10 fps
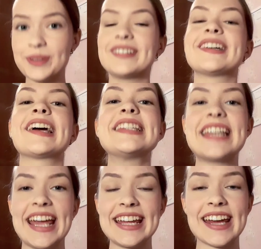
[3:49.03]

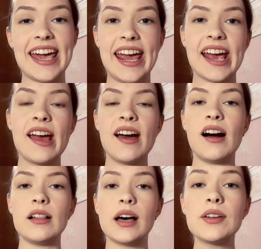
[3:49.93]
containing
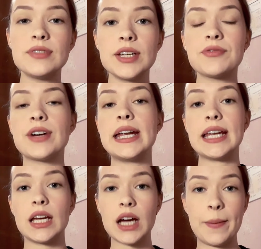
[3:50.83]
a lot of
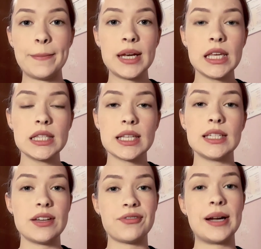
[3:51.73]
different companies and
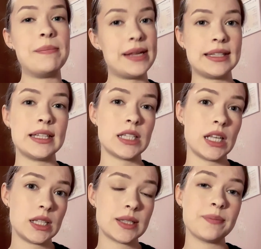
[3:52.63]
different
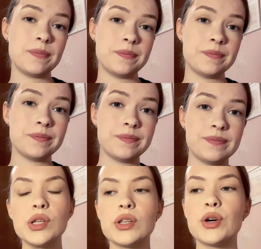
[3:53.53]
businesses.
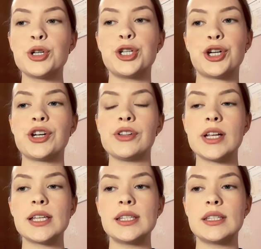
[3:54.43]
Also,
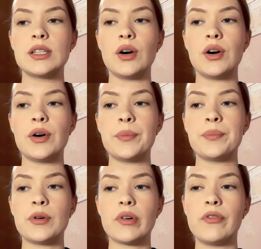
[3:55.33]
journalists
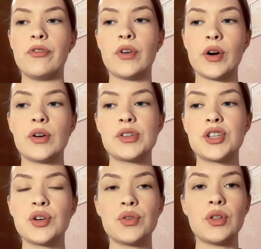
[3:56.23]
refer
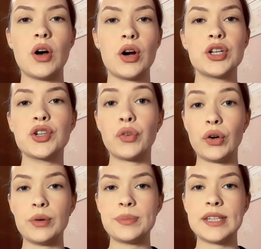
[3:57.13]
to large
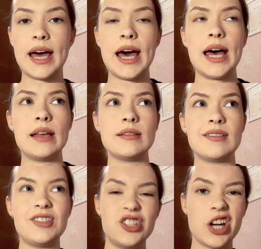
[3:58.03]
groups as
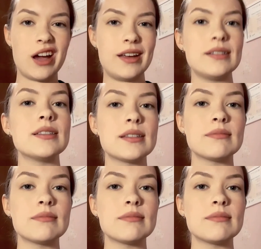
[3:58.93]
giants.